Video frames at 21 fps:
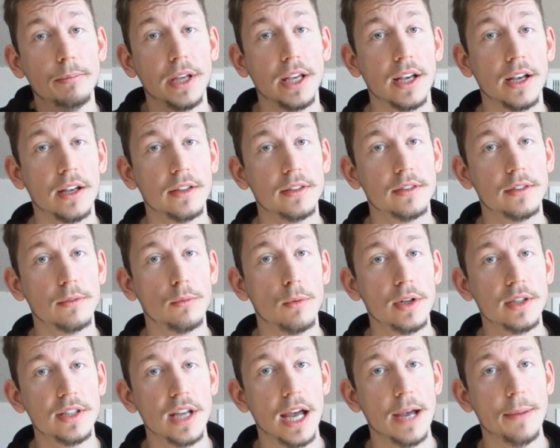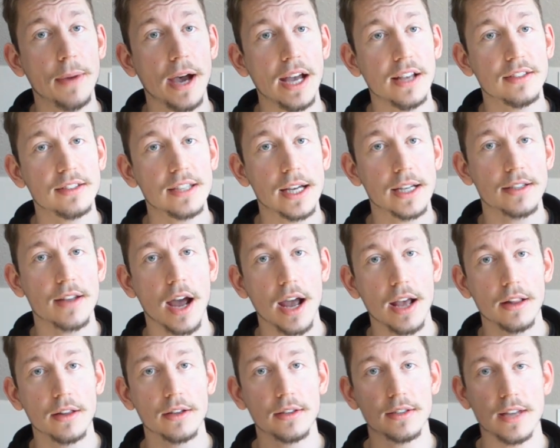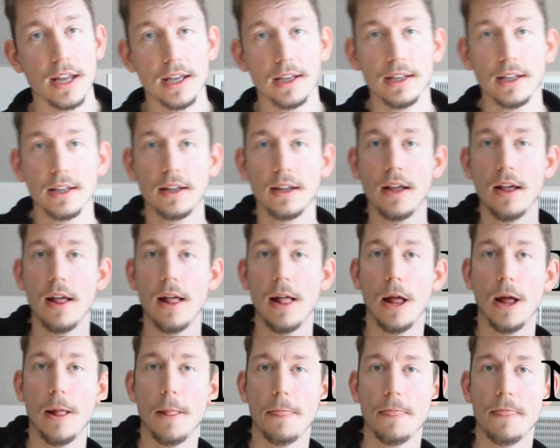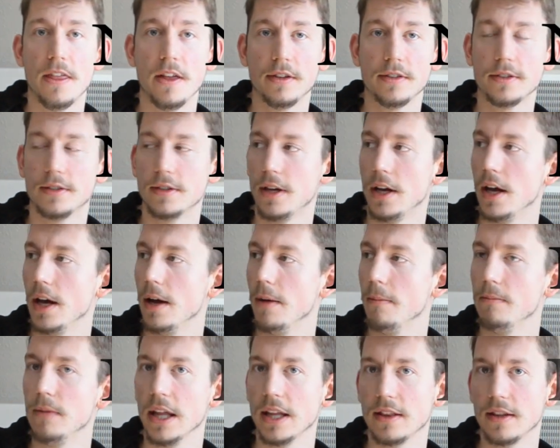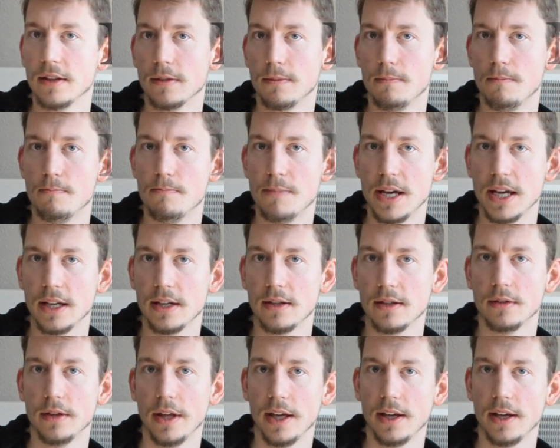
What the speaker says: Because one time I saw Tyler taking this this big